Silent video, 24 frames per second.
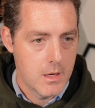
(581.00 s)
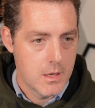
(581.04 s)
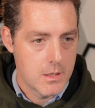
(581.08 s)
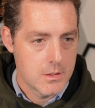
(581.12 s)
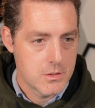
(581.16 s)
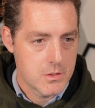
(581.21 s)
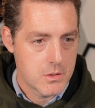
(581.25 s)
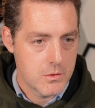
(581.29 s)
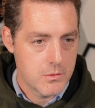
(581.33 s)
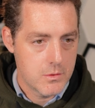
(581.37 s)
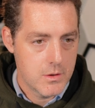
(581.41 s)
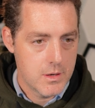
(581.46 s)

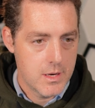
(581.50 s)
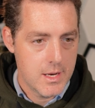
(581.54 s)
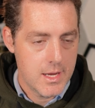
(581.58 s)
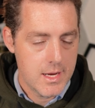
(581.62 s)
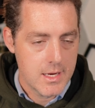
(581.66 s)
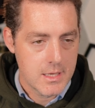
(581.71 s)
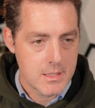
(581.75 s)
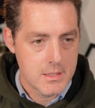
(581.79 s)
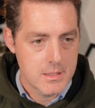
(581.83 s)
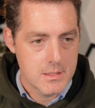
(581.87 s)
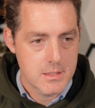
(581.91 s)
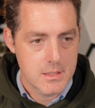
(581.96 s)
So
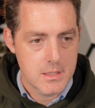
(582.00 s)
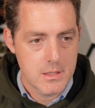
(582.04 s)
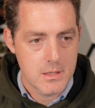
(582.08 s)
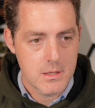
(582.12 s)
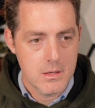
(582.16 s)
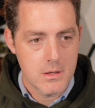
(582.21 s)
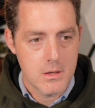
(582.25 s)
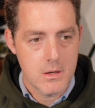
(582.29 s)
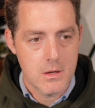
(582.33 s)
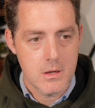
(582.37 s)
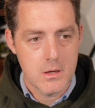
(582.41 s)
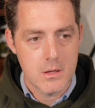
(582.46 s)
next,
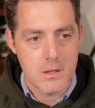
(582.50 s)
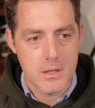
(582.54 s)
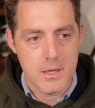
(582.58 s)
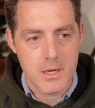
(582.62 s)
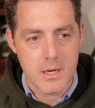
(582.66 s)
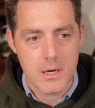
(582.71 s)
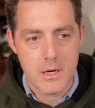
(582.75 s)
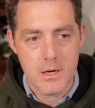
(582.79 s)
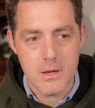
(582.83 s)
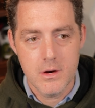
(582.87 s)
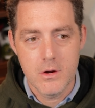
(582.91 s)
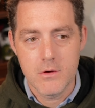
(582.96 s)
click
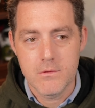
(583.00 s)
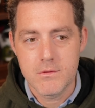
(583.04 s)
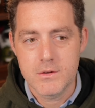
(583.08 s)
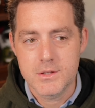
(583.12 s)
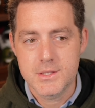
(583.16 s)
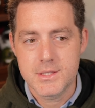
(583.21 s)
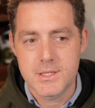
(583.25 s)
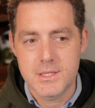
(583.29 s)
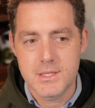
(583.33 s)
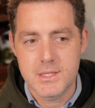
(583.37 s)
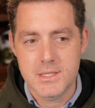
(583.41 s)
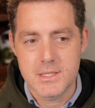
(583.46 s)
on over
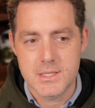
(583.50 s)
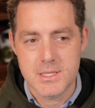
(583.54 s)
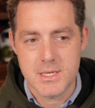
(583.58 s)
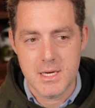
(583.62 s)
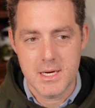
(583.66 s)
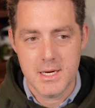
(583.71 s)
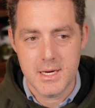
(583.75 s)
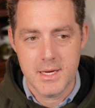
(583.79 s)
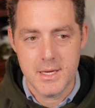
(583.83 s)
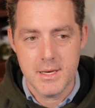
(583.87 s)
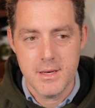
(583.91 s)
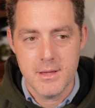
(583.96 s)
to
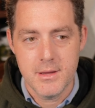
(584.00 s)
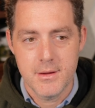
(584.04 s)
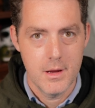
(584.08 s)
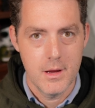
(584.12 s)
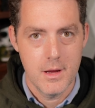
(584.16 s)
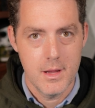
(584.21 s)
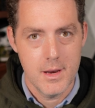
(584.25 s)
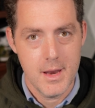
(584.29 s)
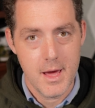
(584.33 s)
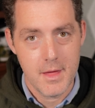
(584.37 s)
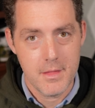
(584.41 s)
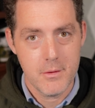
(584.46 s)
design
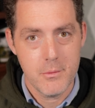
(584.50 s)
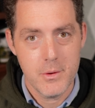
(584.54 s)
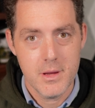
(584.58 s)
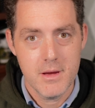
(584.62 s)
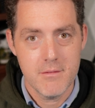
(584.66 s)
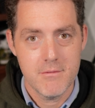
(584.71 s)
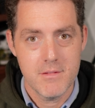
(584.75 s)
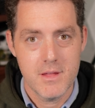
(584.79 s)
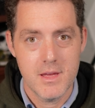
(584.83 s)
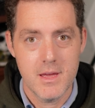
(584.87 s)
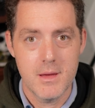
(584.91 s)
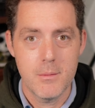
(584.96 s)
now that we
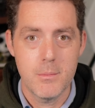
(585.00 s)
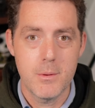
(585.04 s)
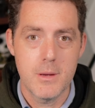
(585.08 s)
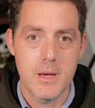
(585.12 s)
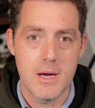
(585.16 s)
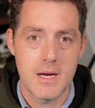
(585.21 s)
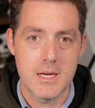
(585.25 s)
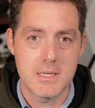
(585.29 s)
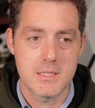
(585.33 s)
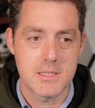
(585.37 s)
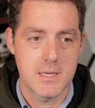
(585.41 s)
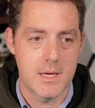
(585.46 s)
have the
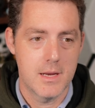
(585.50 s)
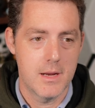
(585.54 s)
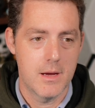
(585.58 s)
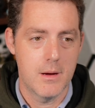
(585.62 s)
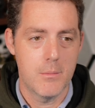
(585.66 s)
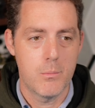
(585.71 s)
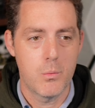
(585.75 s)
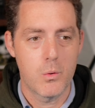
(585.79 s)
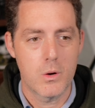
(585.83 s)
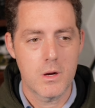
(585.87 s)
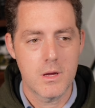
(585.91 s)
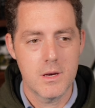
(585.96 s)
API set
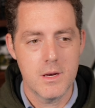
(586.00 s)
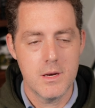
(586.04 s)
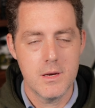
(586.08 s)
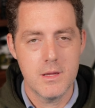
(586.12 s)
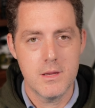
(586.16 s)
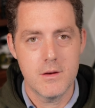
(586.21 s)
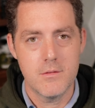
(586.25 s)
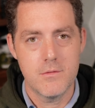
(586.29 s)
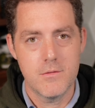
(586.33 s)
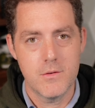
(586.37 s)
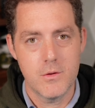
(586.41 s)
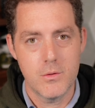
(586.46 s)
up, we're gonna
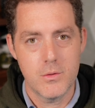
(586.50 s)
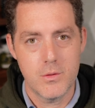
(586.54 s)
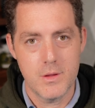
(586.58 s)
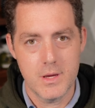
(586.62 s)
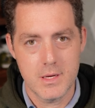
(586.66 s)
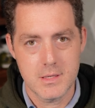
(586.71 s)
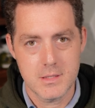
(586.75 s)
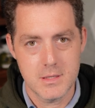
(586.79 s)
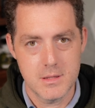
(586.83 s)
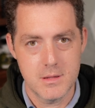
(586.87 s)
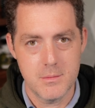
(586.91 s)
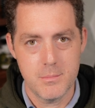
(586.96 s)
need a few
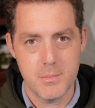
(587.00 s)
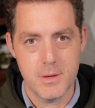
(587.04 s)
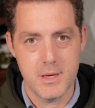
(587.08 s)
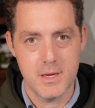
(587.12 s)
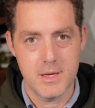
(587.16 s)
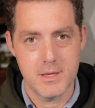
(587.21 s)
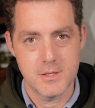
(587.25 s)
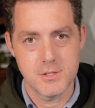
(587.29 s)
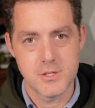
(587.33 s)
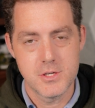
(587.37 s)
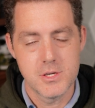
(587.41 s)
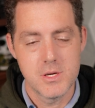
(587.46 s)
things on the
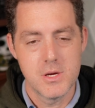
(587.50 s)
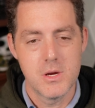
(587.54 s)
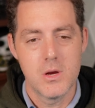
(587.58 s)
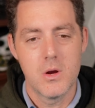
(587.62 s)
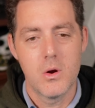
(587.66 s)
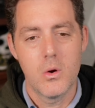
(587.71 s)
page.